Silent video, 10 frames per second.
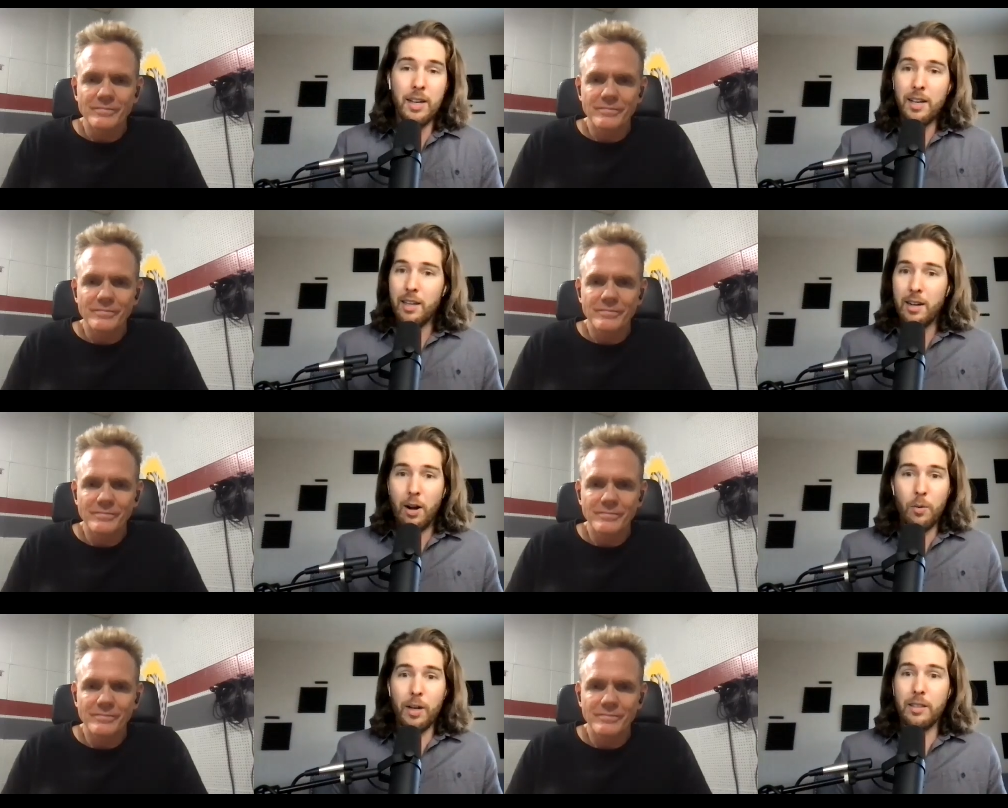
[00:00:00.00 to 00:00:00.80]
Speaker 1: you
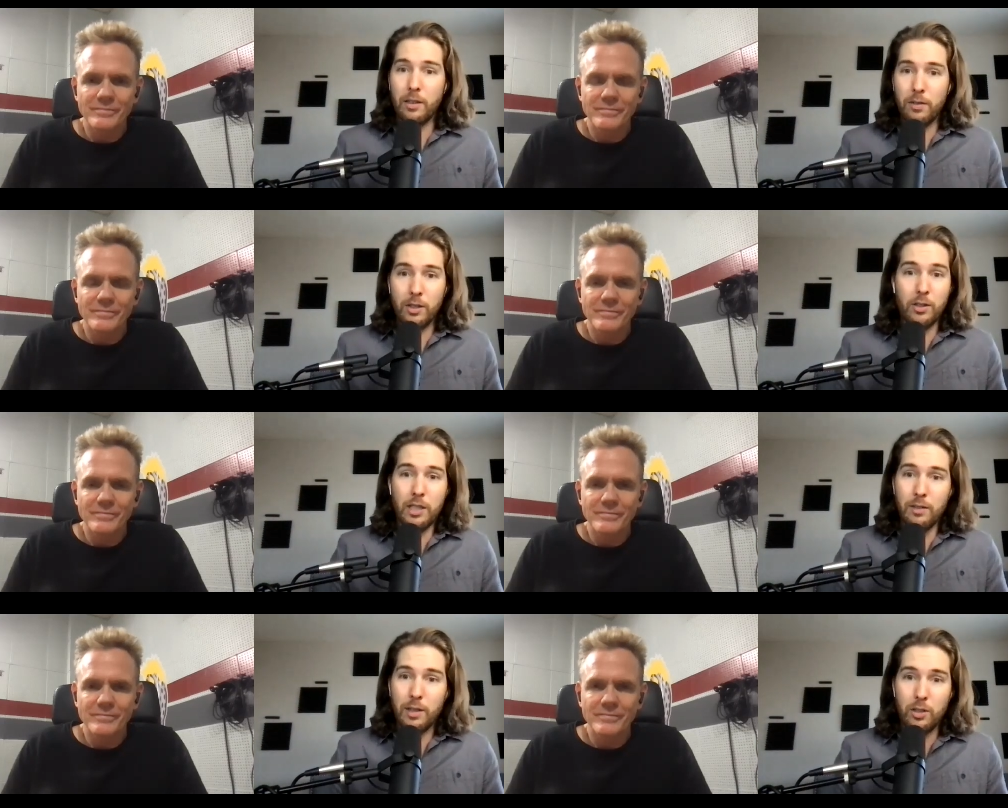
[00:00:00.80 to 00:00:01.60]
know a TV your
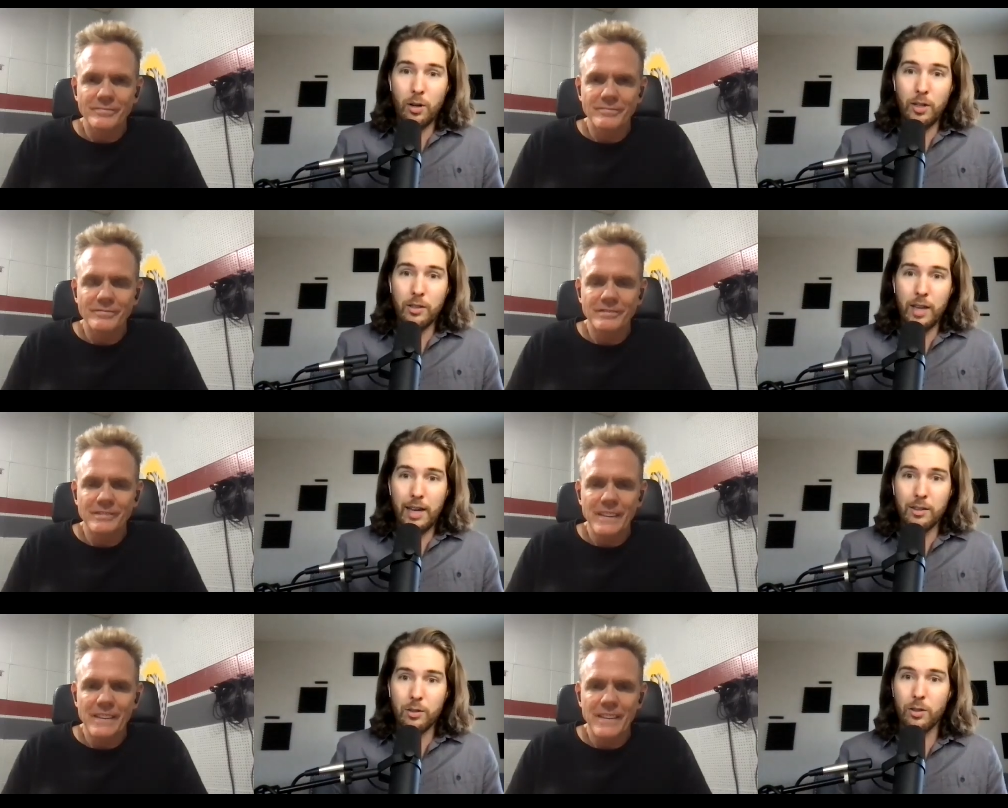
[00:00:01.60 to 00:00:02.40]
TV show gets
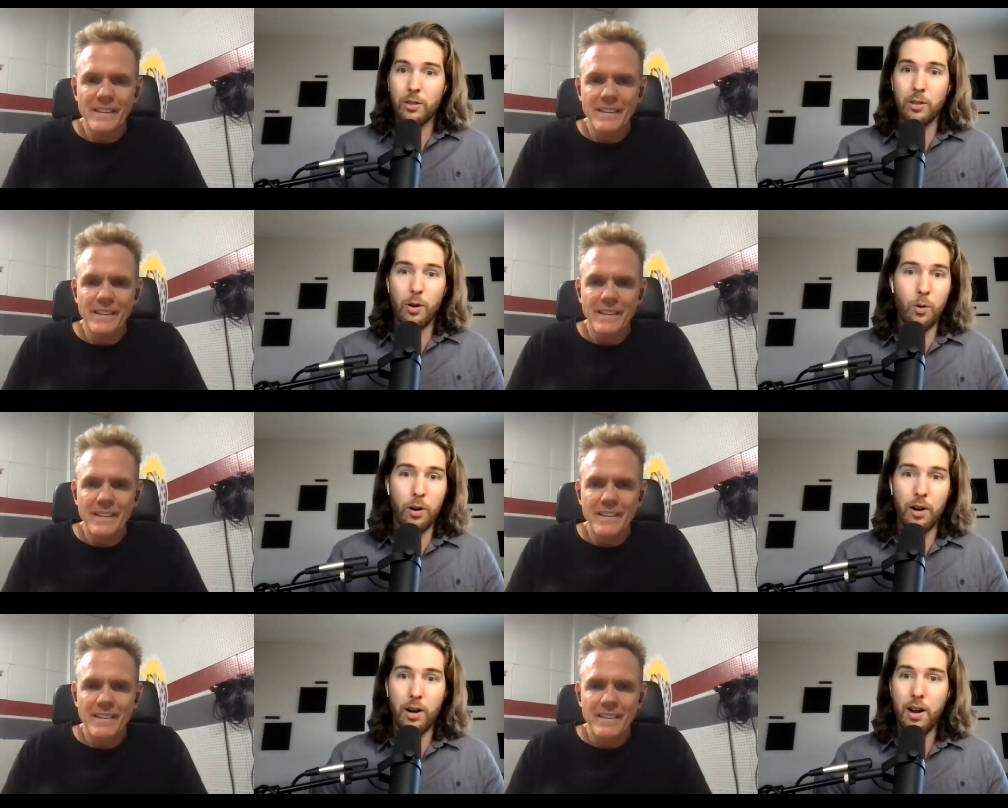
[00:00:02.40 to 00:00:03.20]
canceled
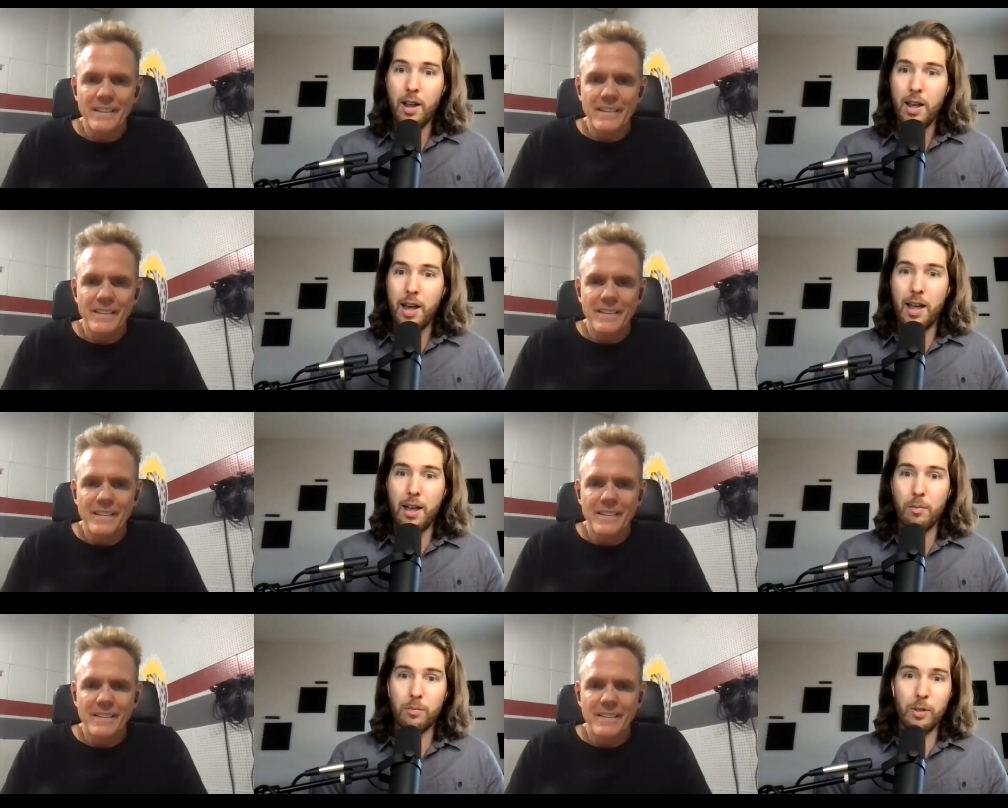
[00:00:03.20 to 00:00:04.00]
or
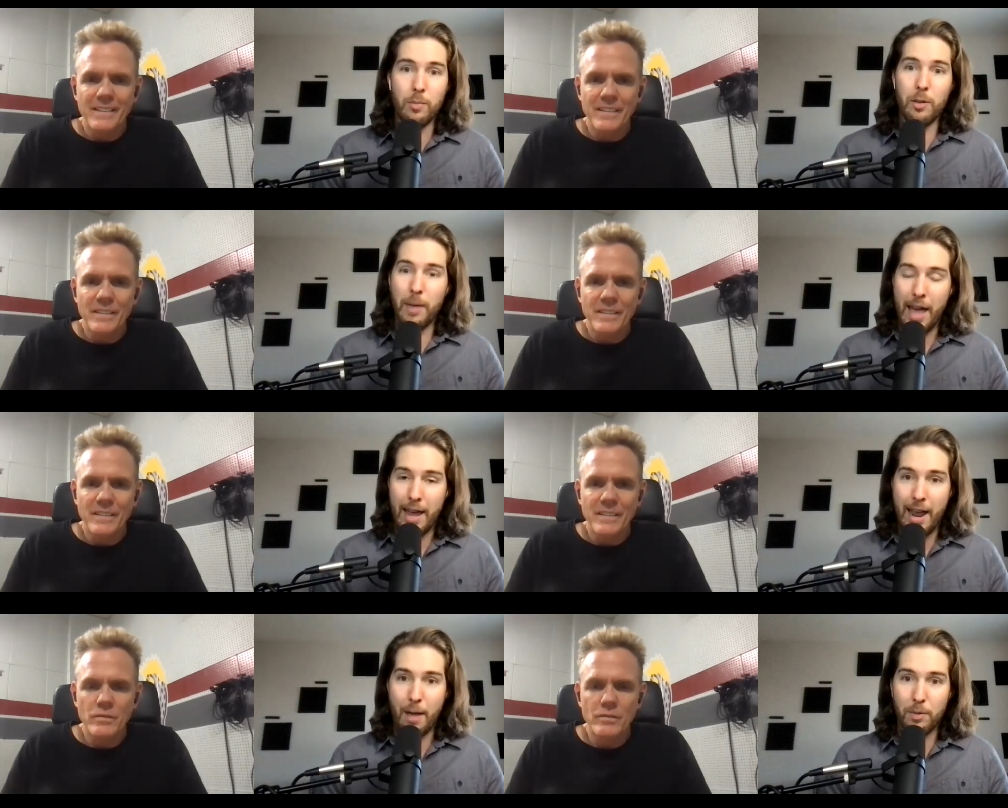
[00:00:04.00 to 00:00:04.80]
um, something bad
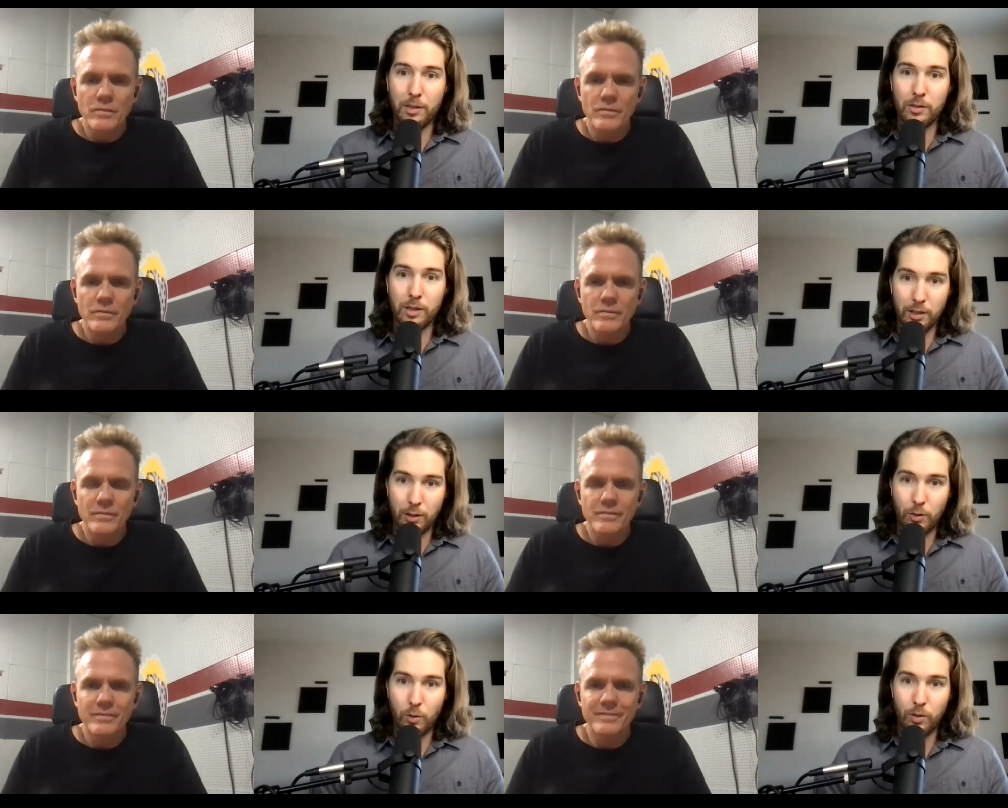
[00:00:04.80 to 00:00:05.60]
happens to
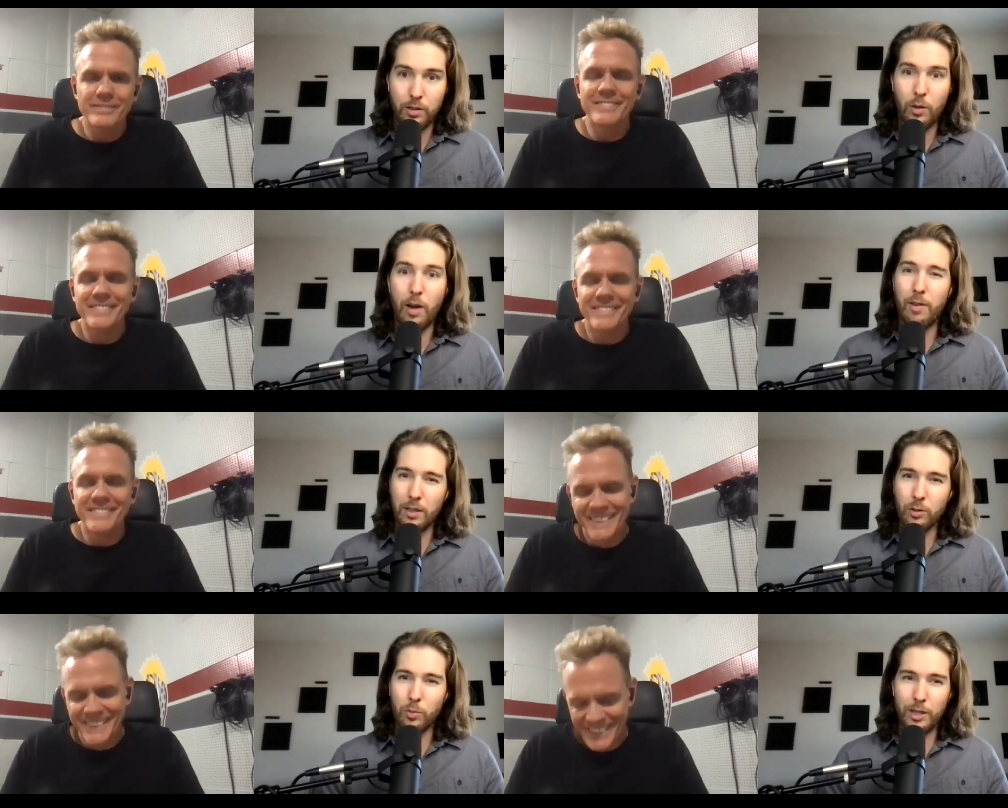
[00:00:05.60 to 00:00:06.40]
you. Do you have any
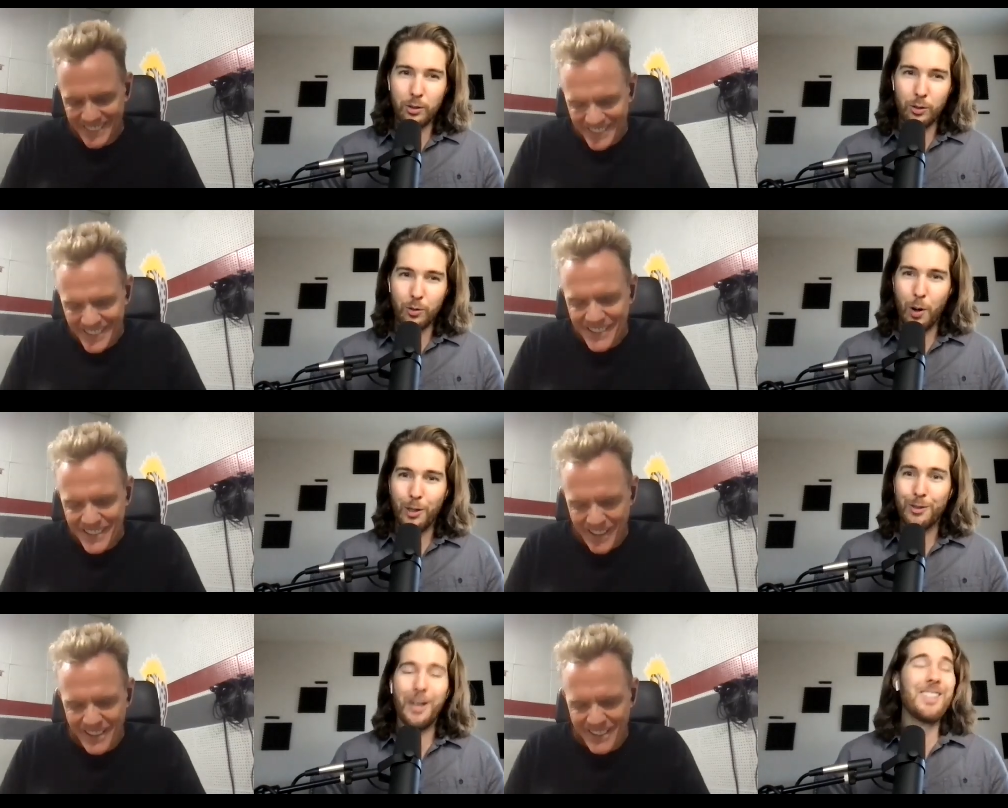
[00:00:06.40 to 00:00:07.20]
inspirational
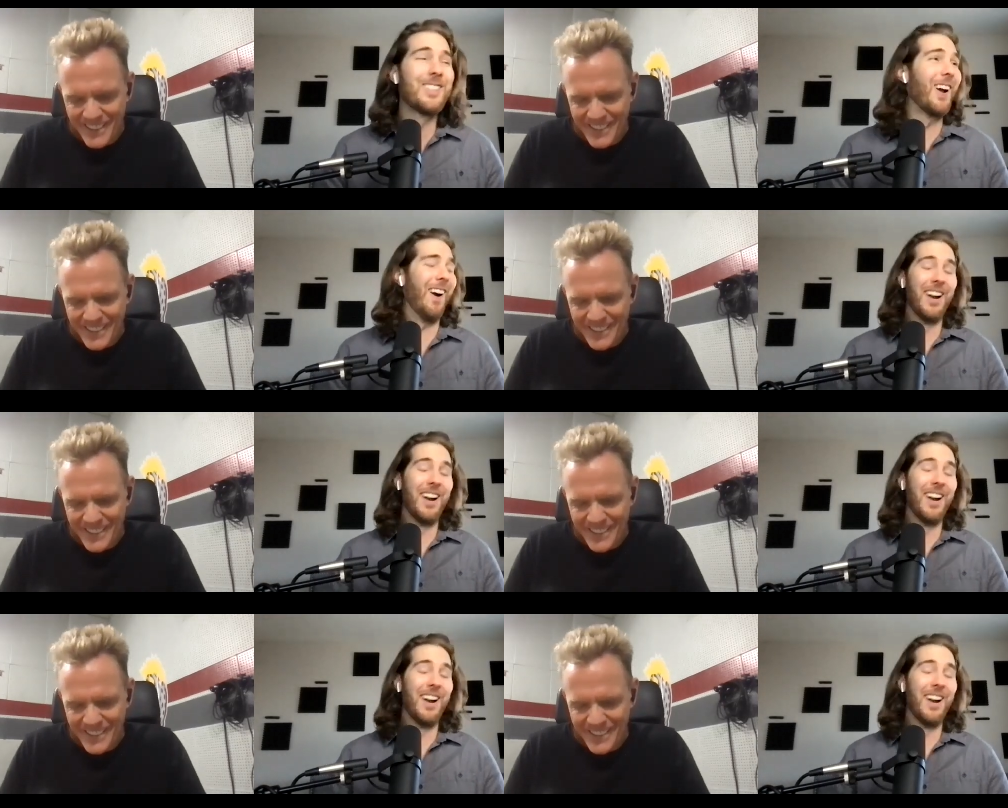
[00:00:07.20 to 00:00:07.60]
quotes? Okay.